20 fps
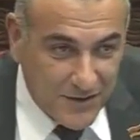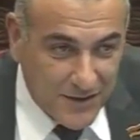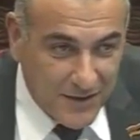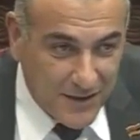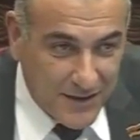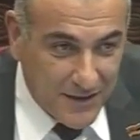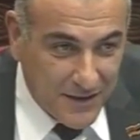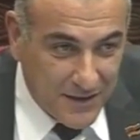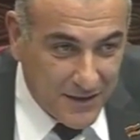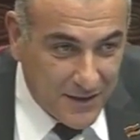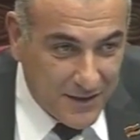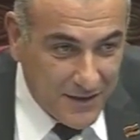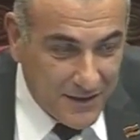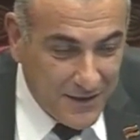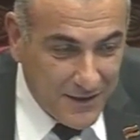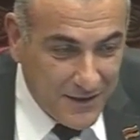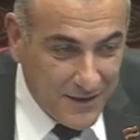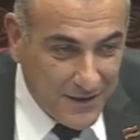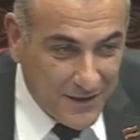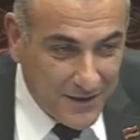the
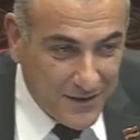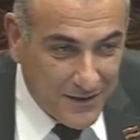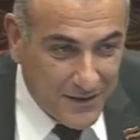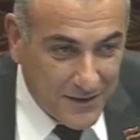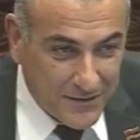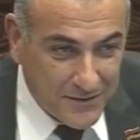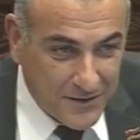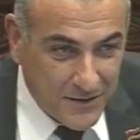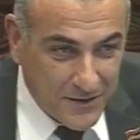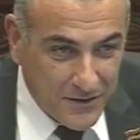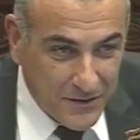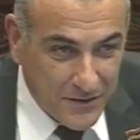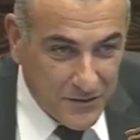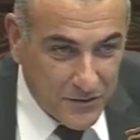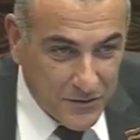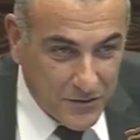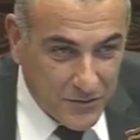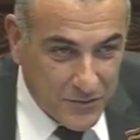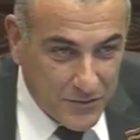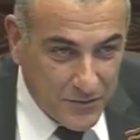
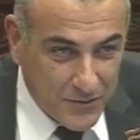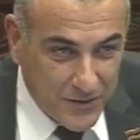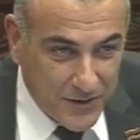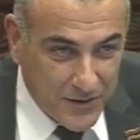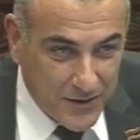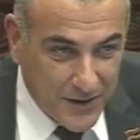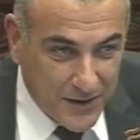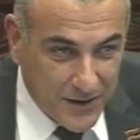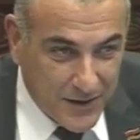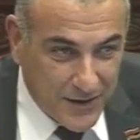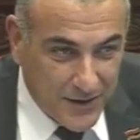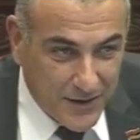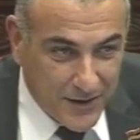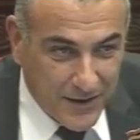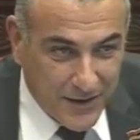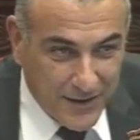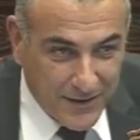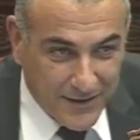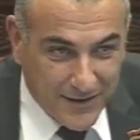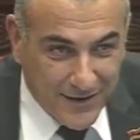position of the
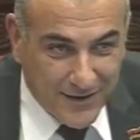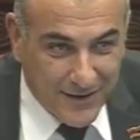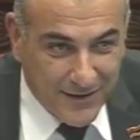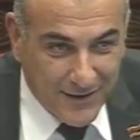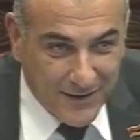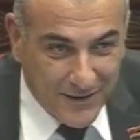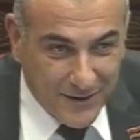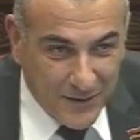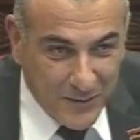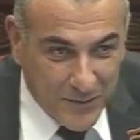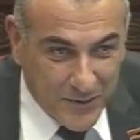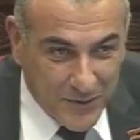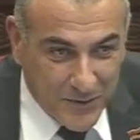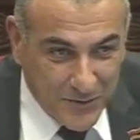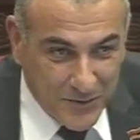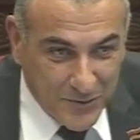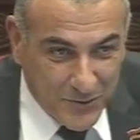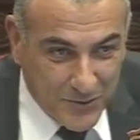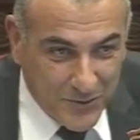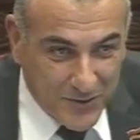deputy
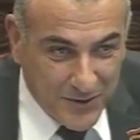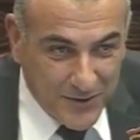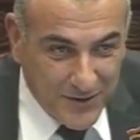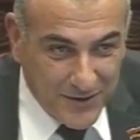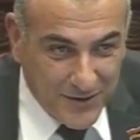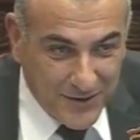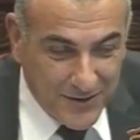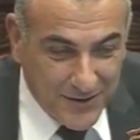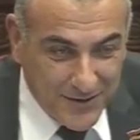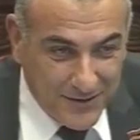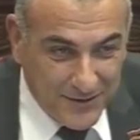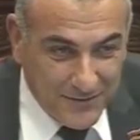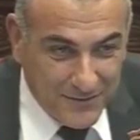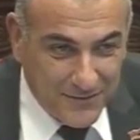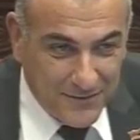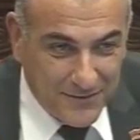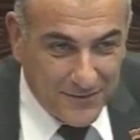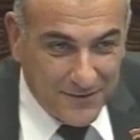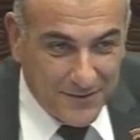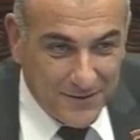
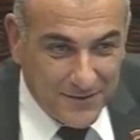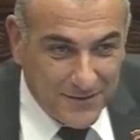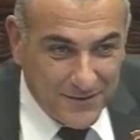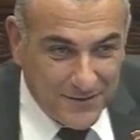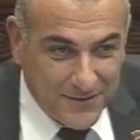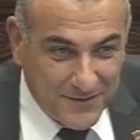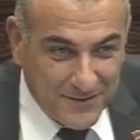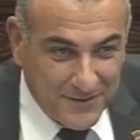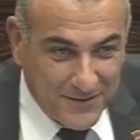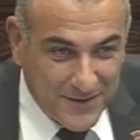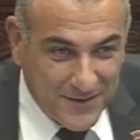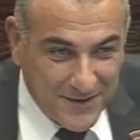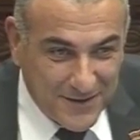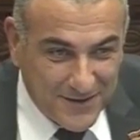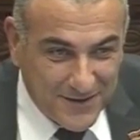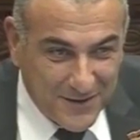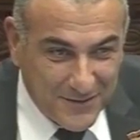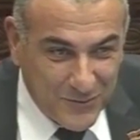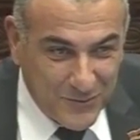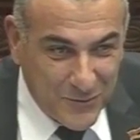chairman of the
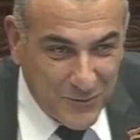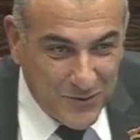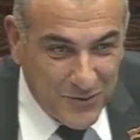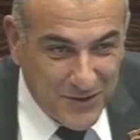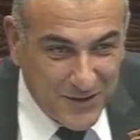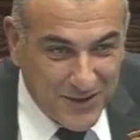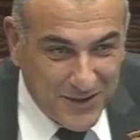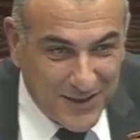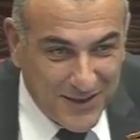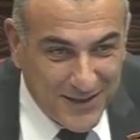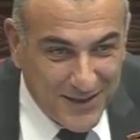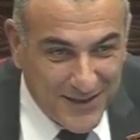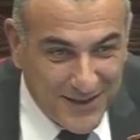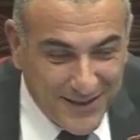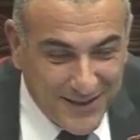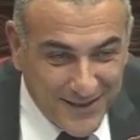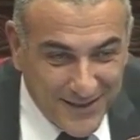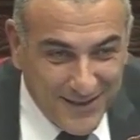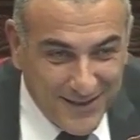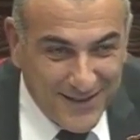National
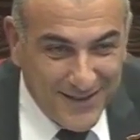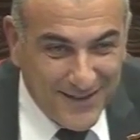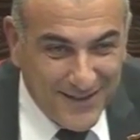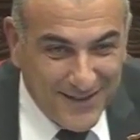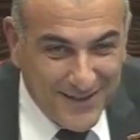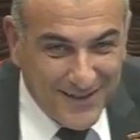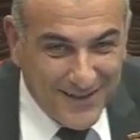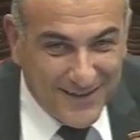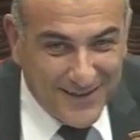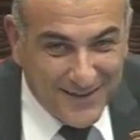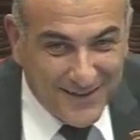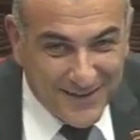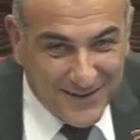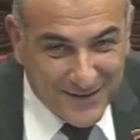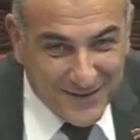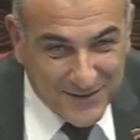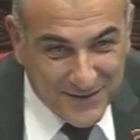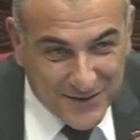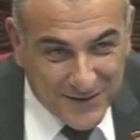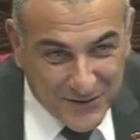Assembly on the
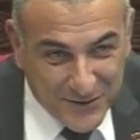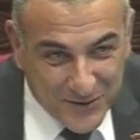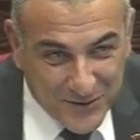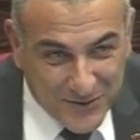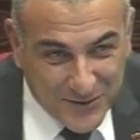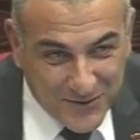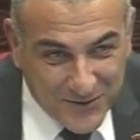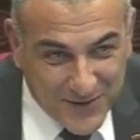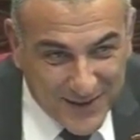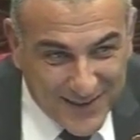scales and